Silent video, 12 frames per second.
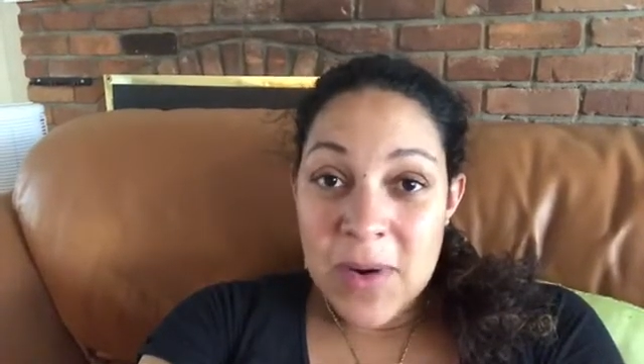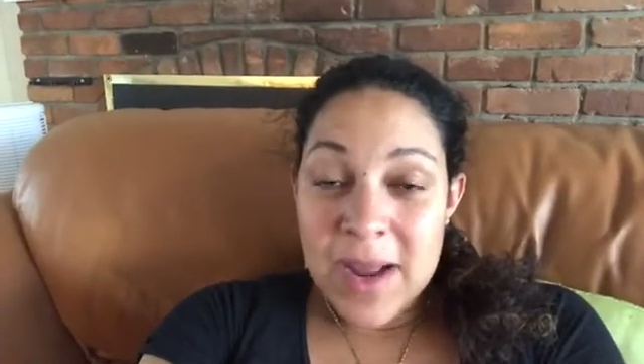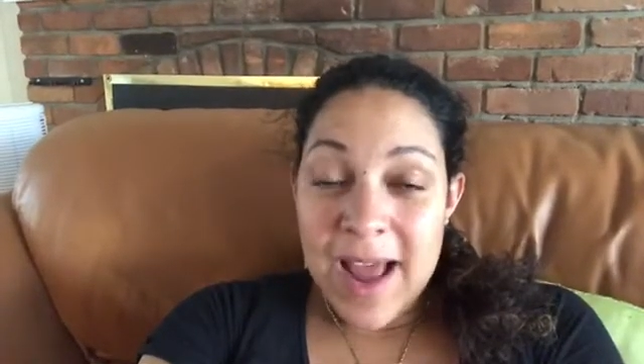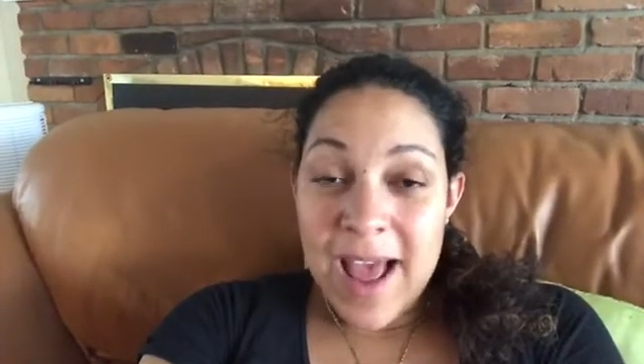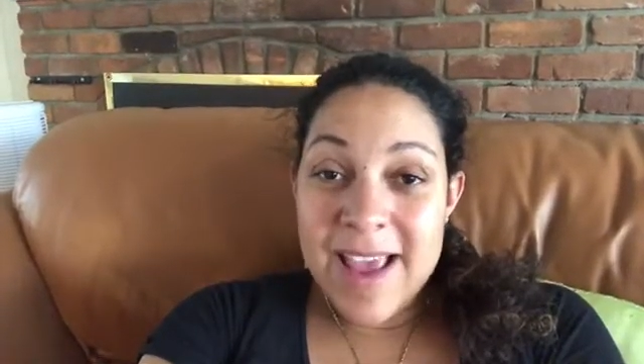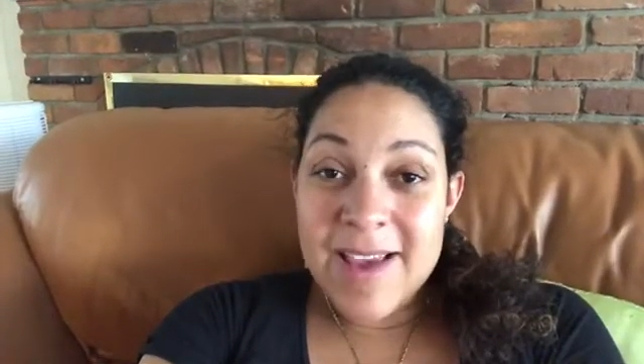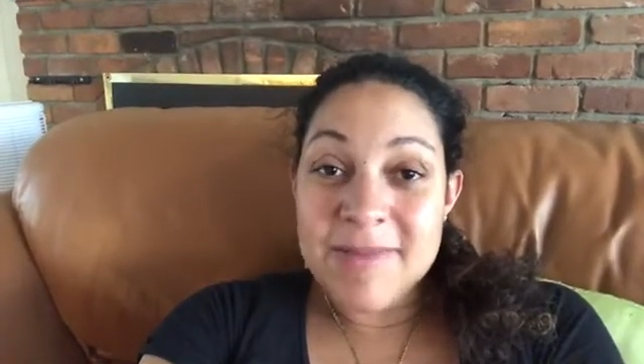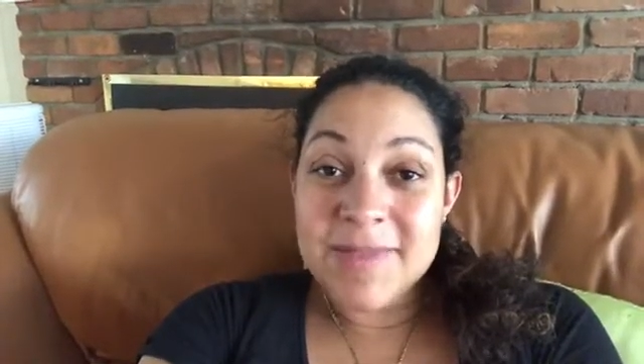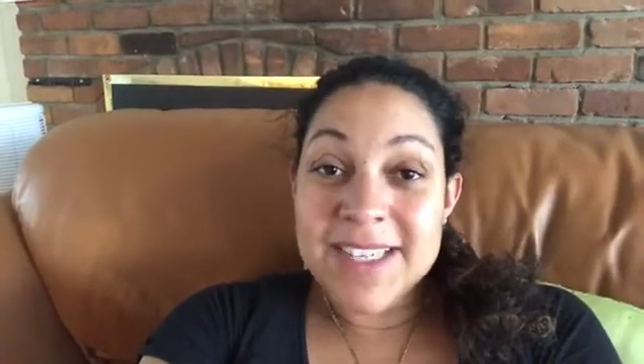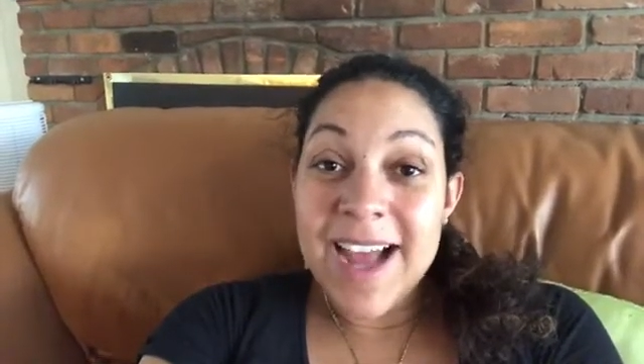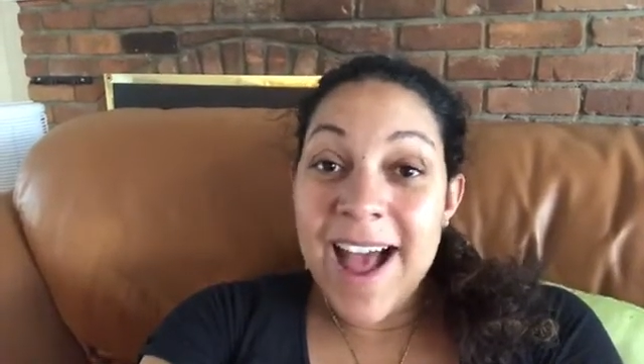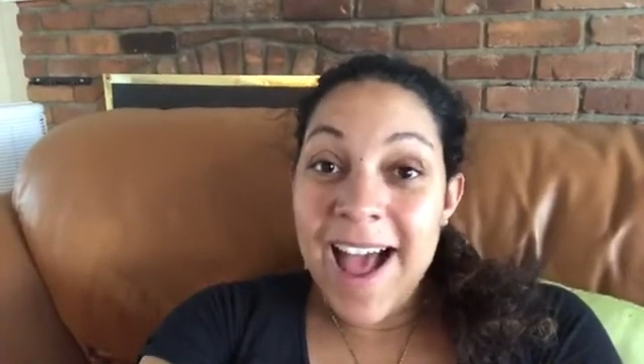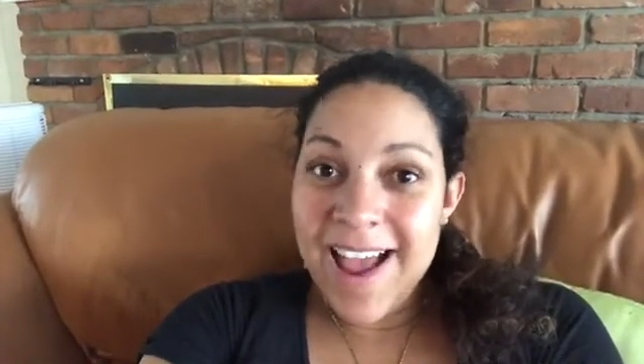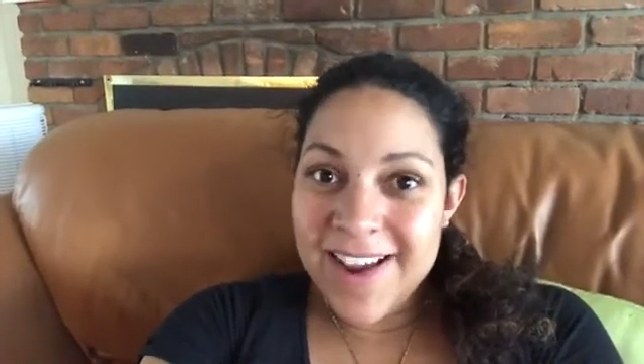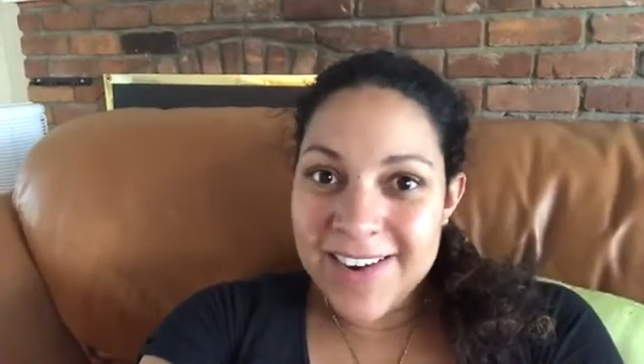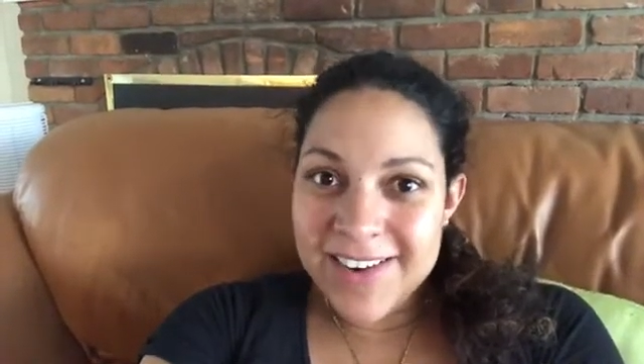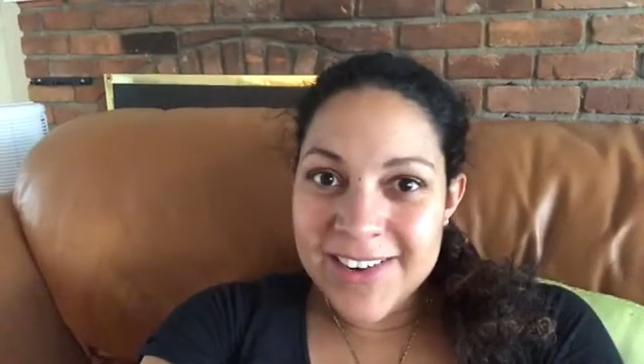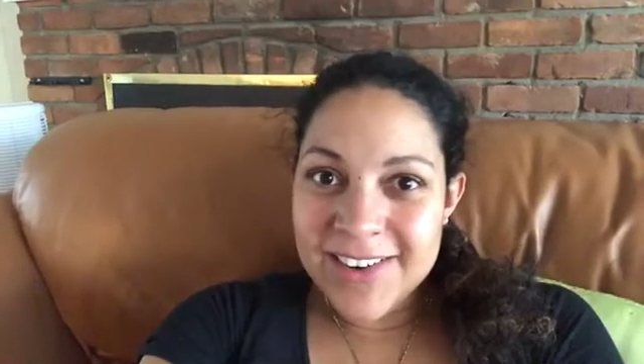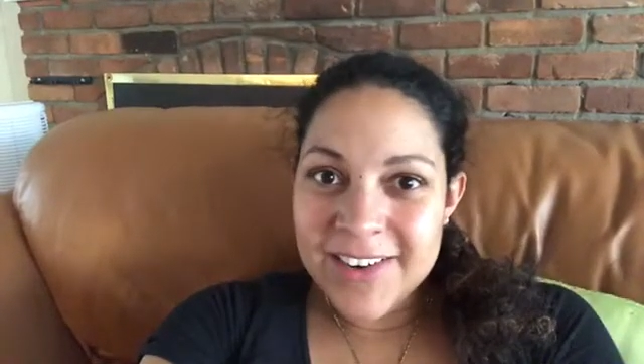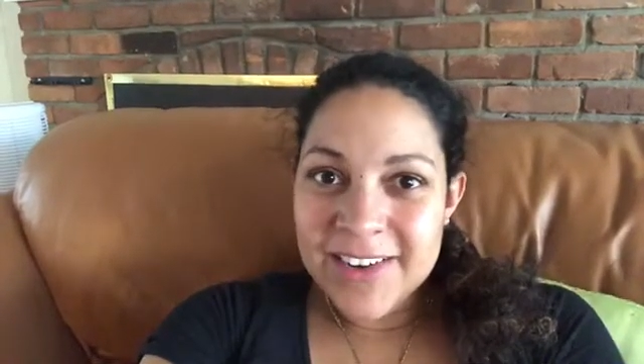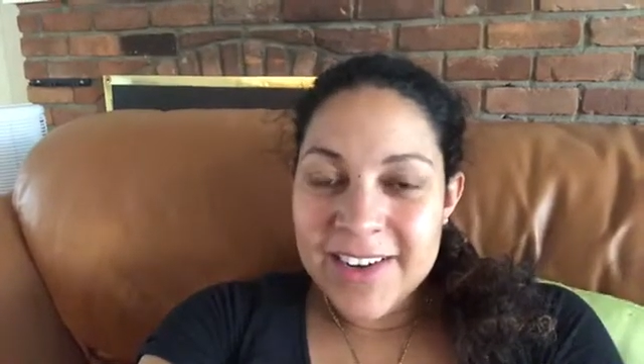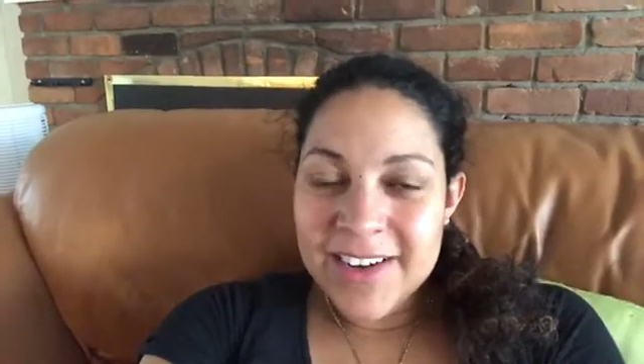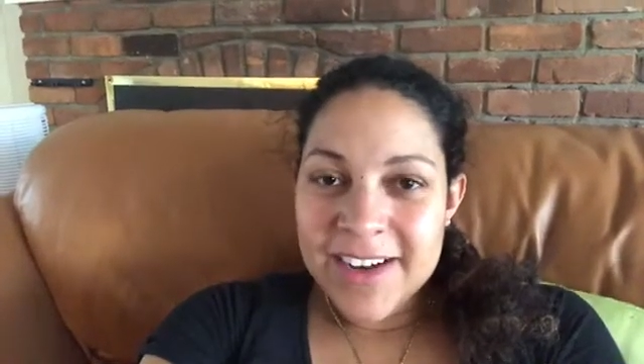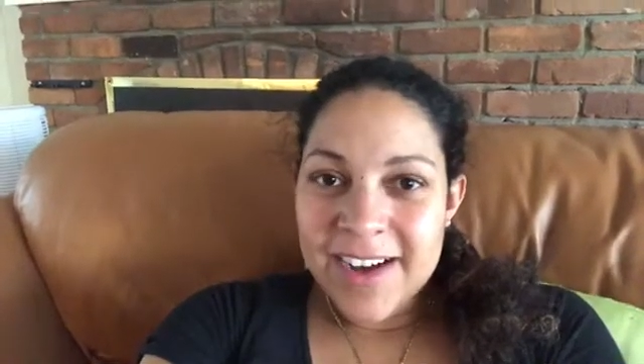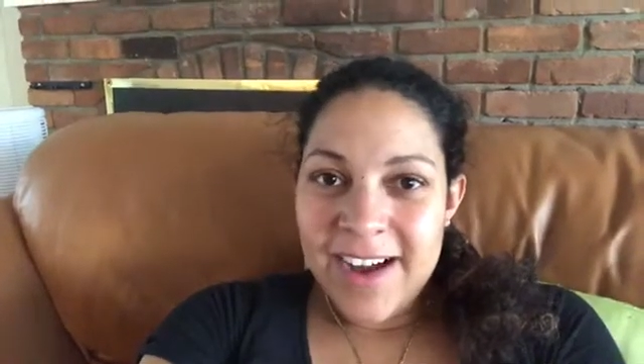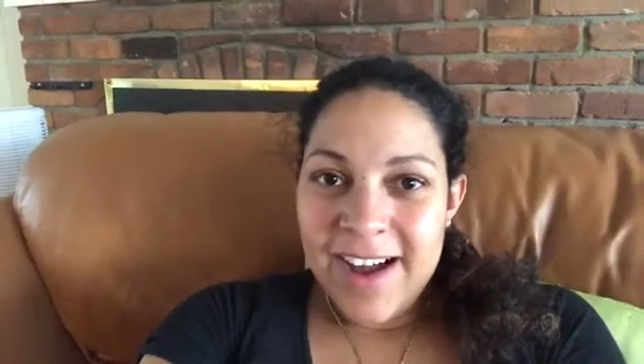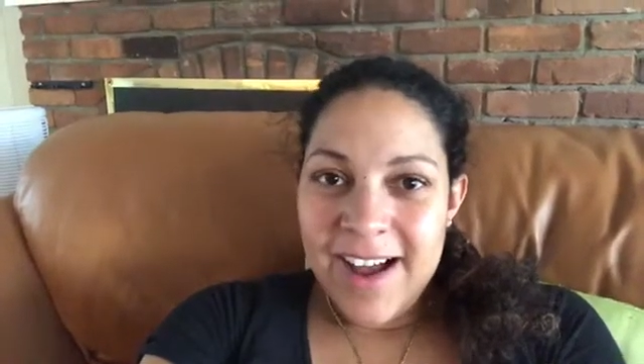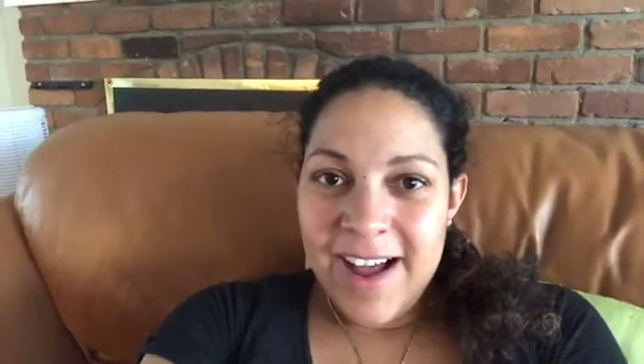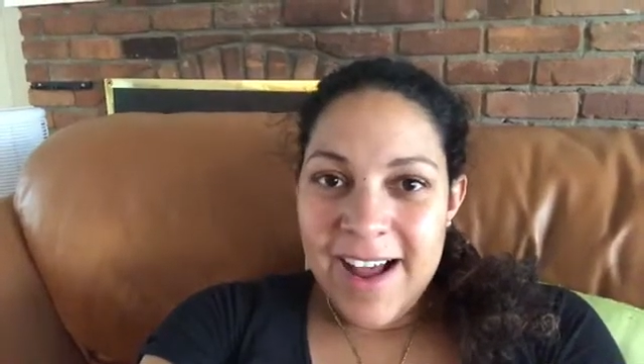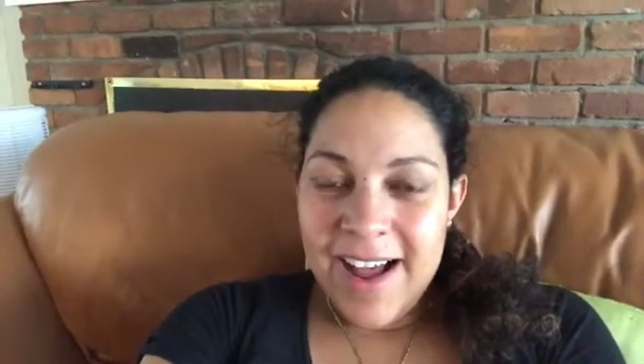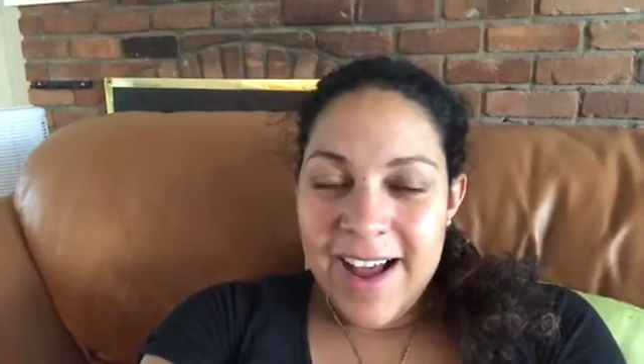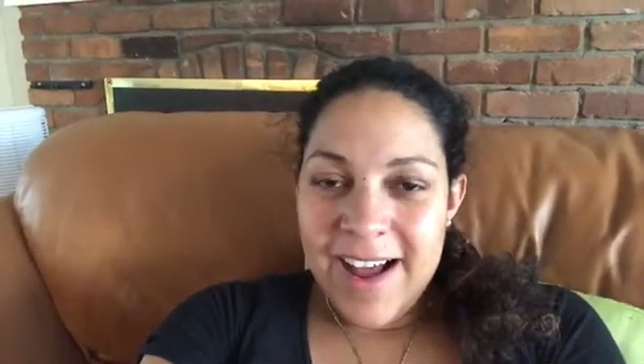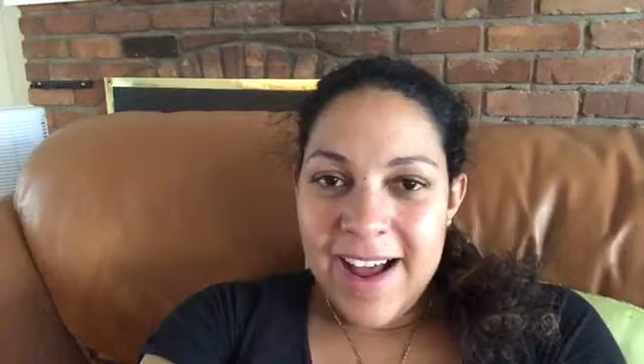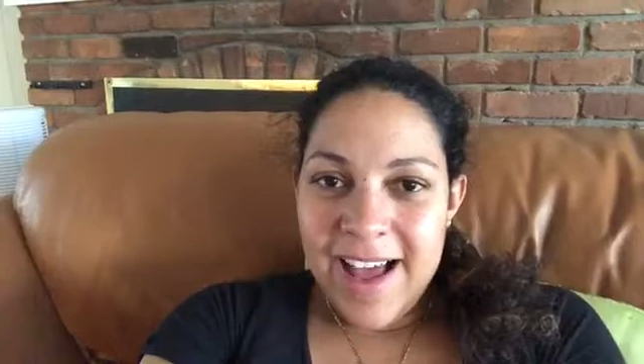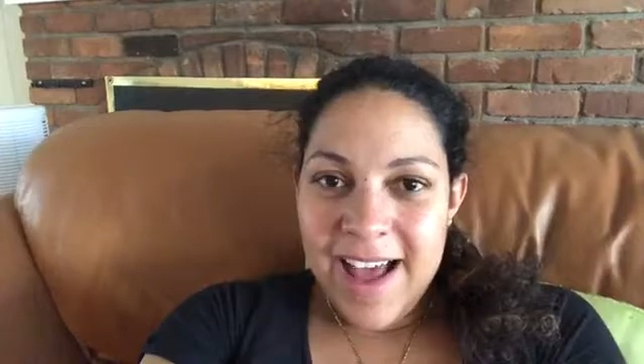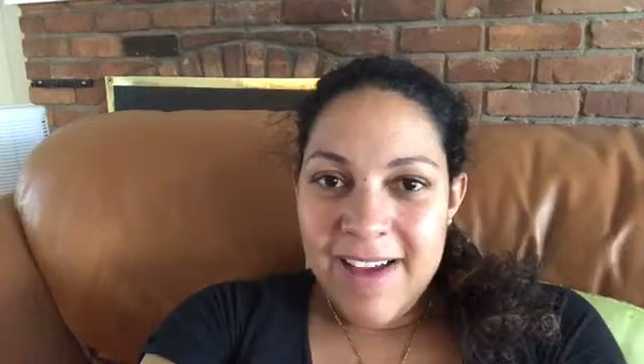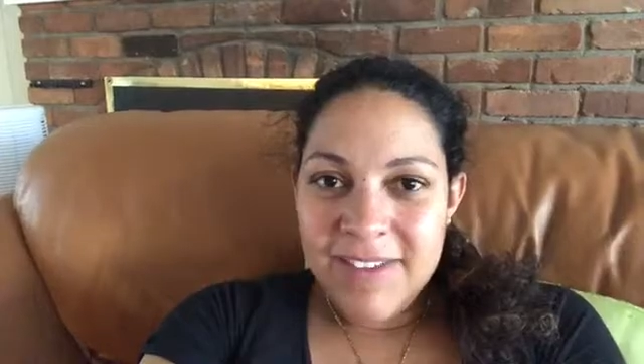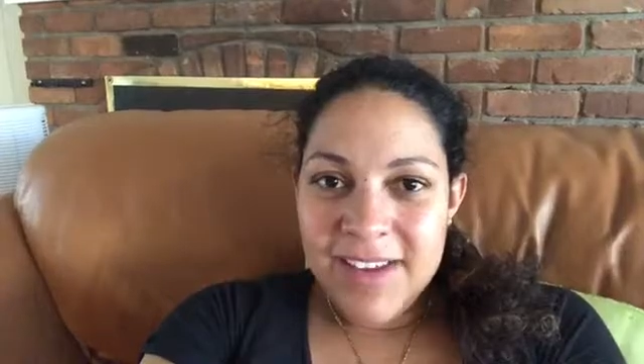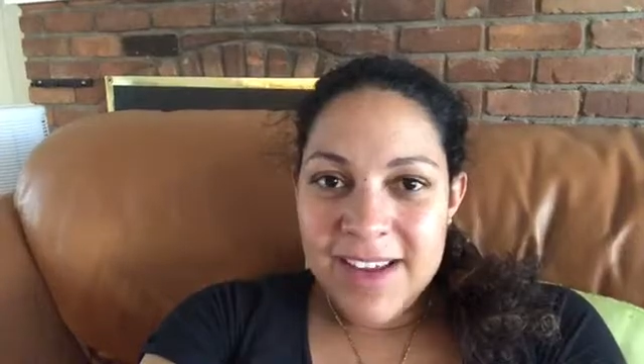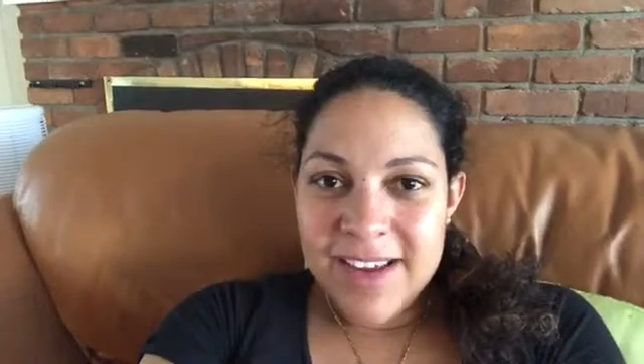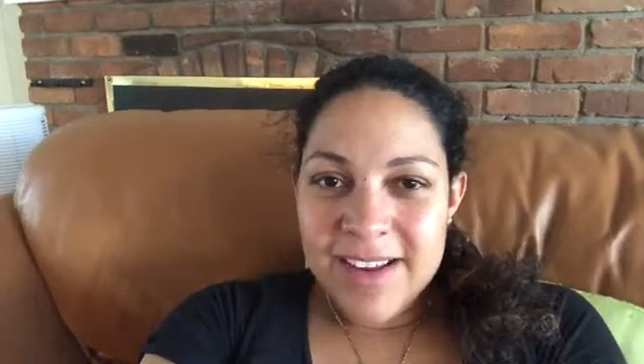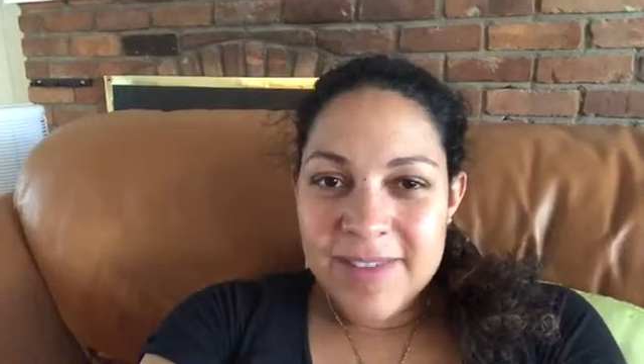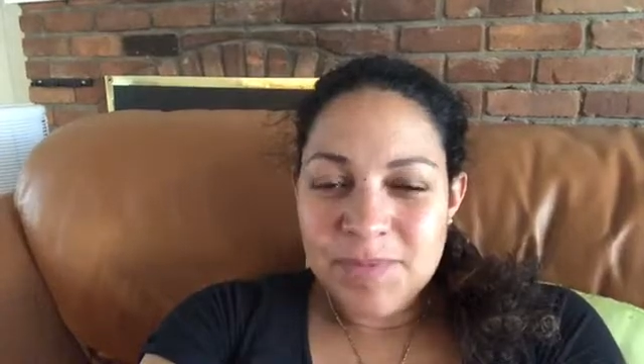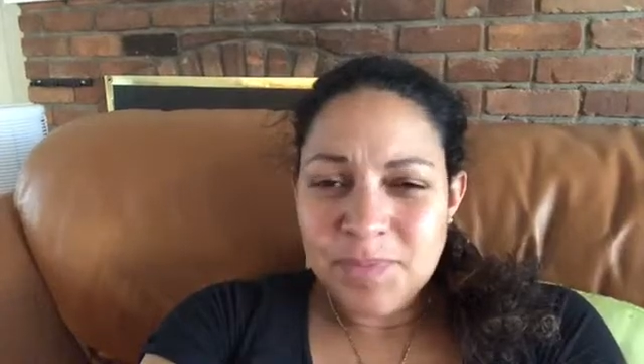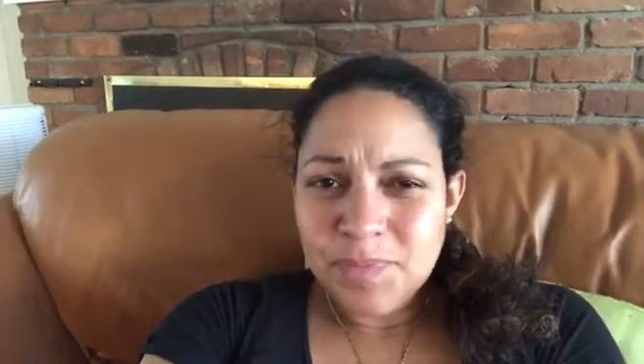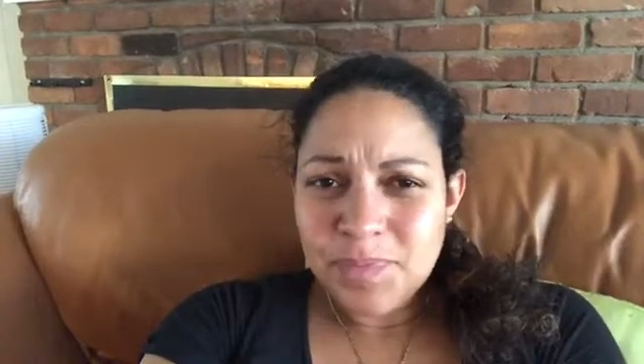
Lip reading: and I am tired. Having,